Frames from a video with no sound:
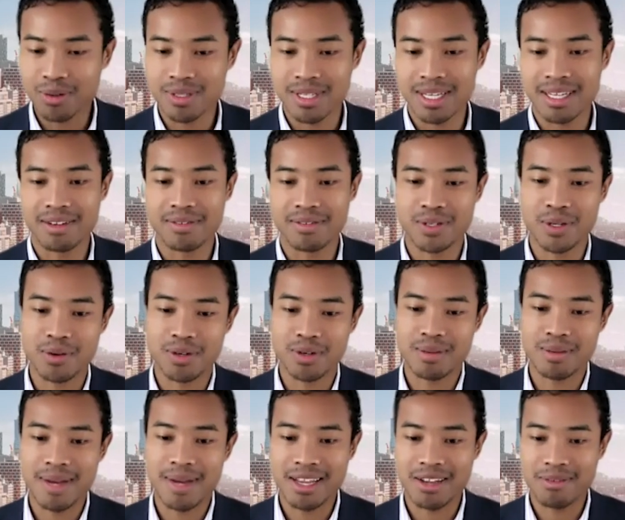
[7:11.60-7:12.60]
that you've talked
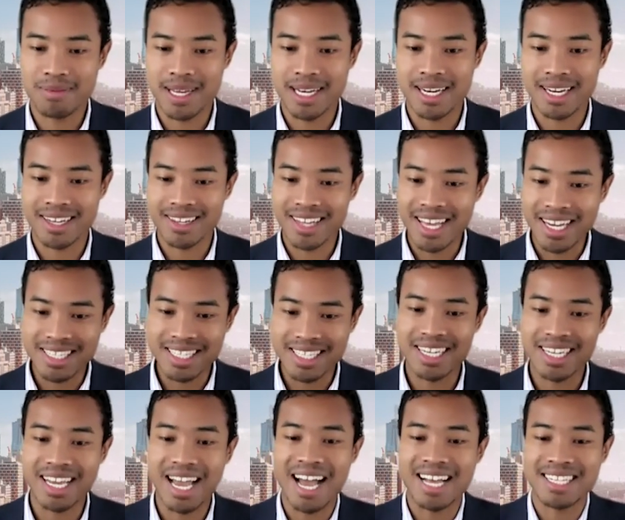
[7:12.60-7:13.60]
about. You've been collecting
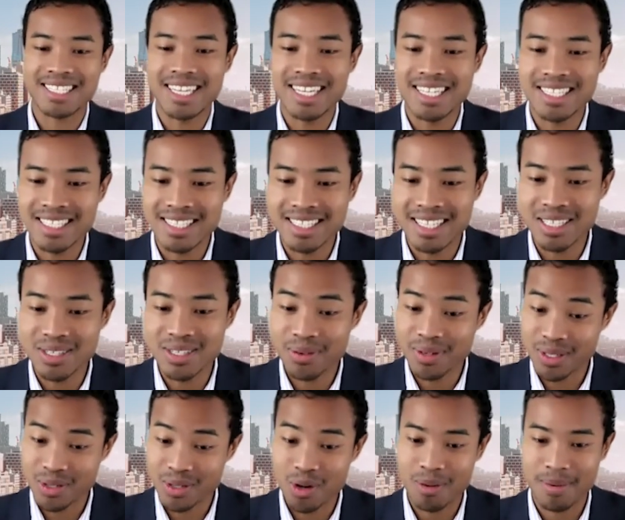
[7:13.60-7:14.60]
assets. Did you want to
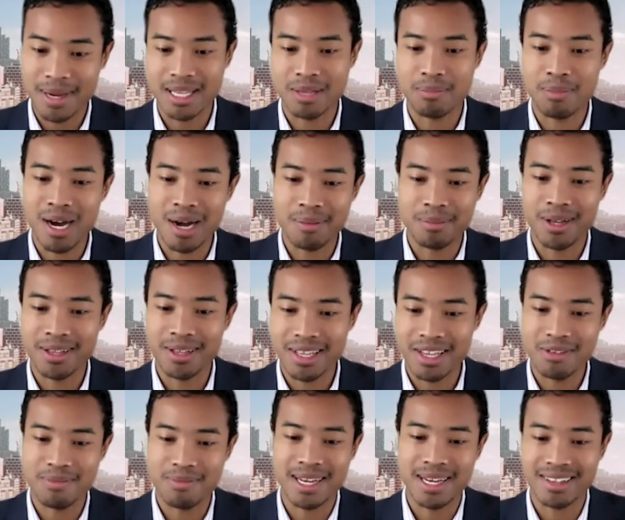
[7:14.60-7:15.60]
talk about the pipeline that you've
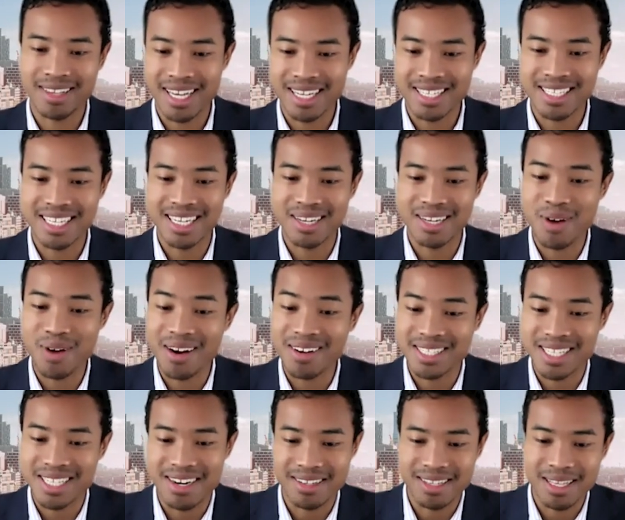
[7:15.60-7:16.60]
been collecting and where it's
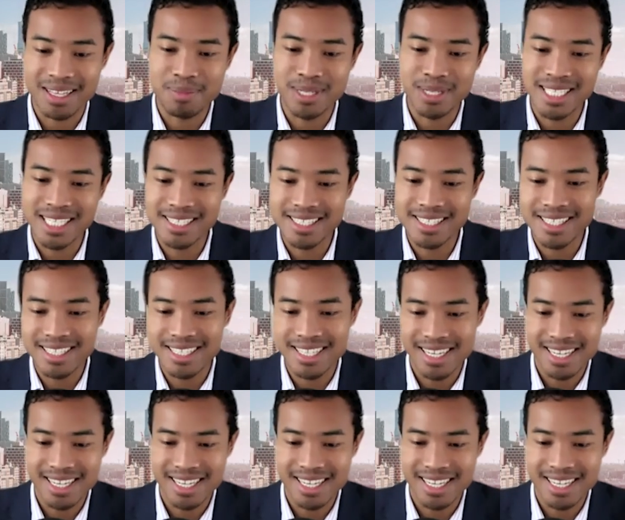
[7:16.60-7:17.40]
currently positioned?